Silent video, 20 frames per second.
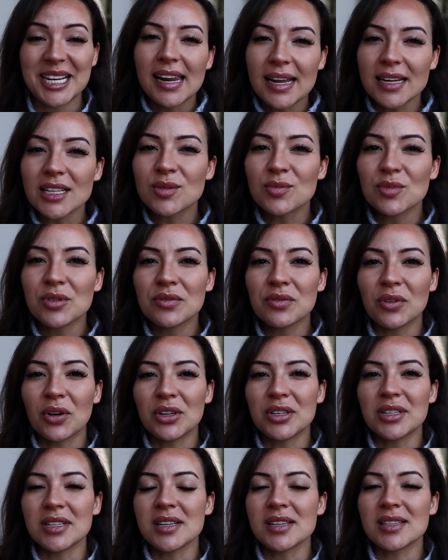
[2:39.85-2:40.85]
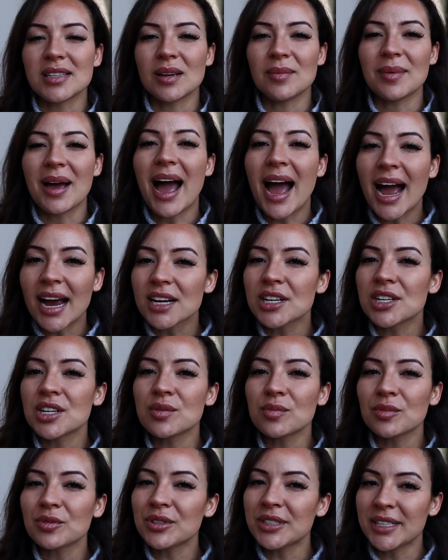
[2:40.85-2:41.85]
let's move on to some
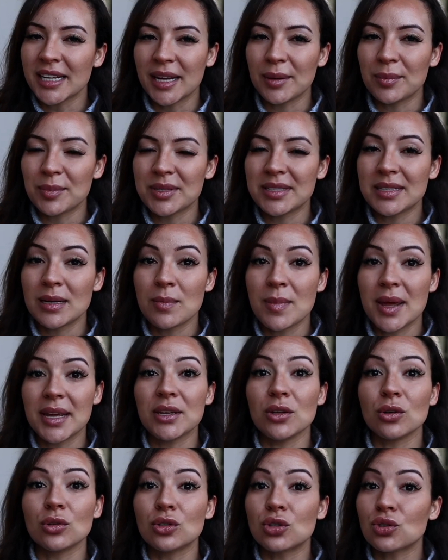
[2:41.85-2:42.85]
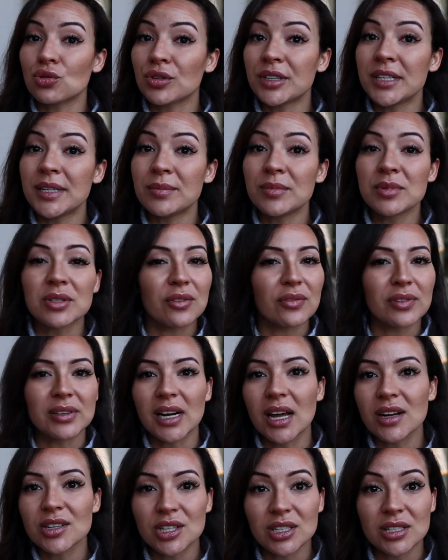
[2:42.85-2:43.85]
actionable tips to make your dreams of
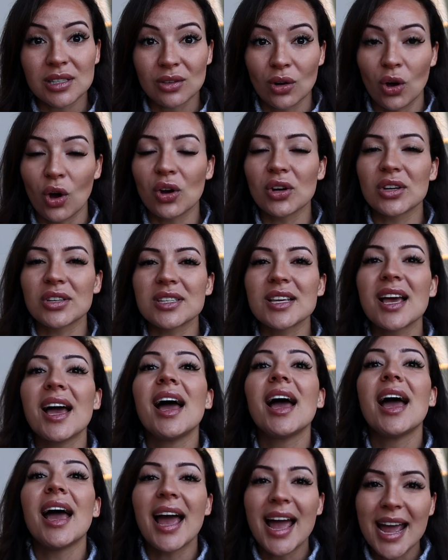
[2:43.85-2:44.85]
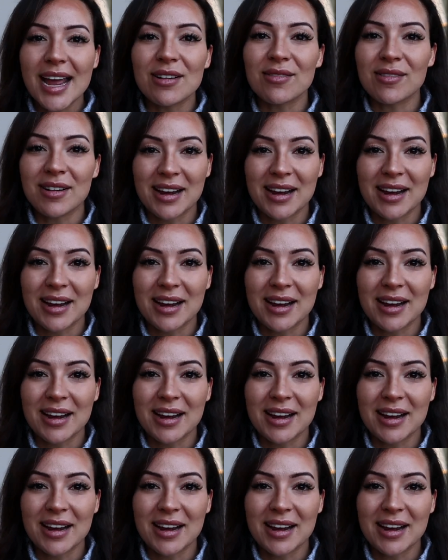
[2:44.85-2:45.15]
luscious locks a